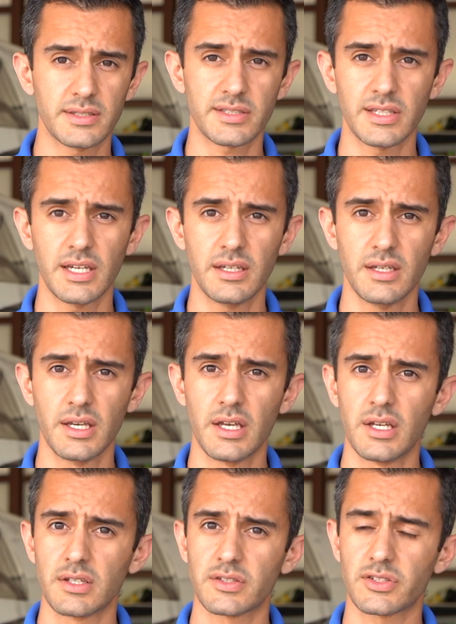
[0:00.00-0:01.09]
stain,
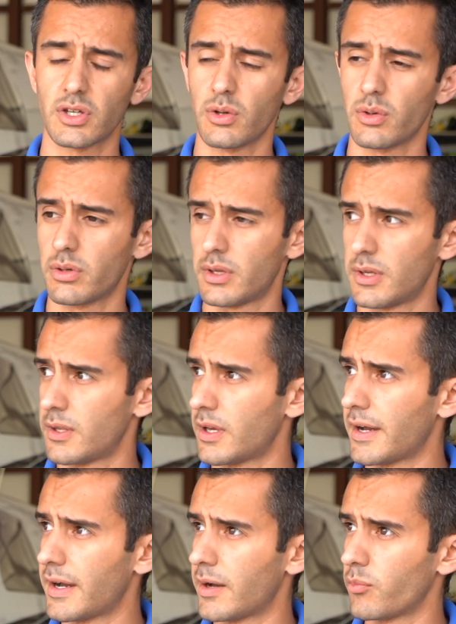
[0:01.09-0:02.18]
so
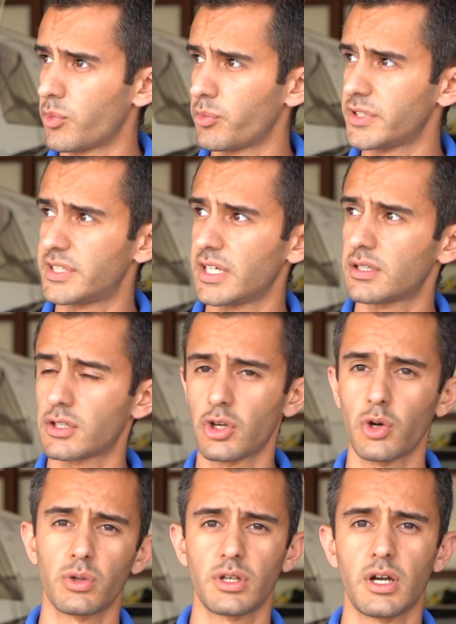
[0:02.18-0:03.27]
when we take the
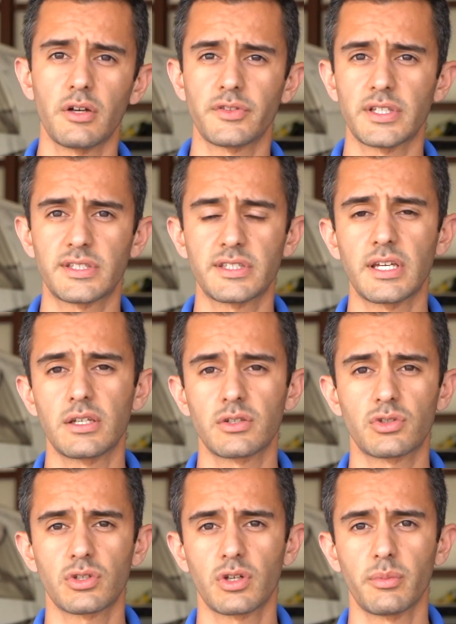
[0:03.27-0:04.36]
coating off, that staining
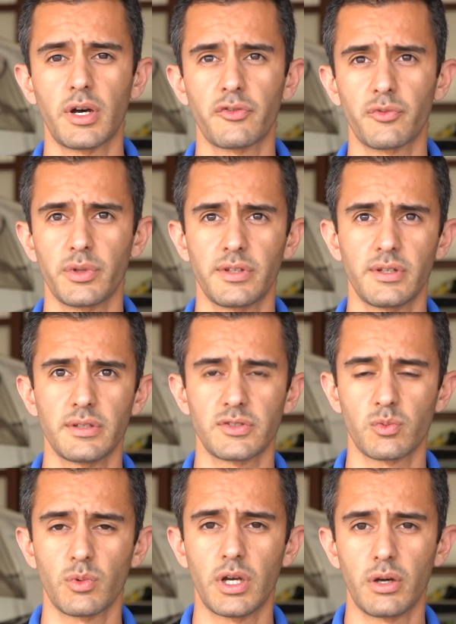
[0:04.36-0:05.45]
should come off with it as
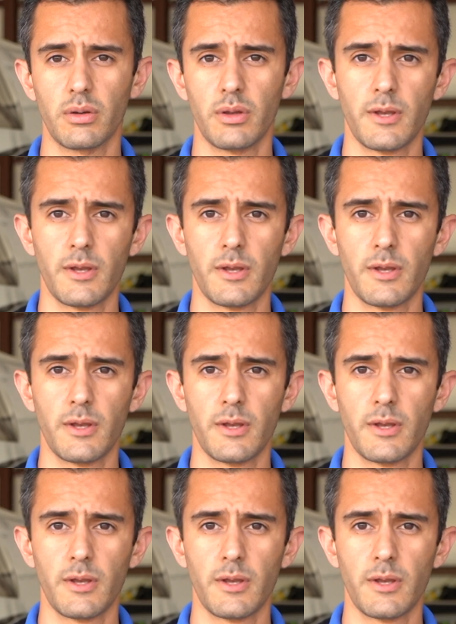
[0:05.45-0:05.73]
well.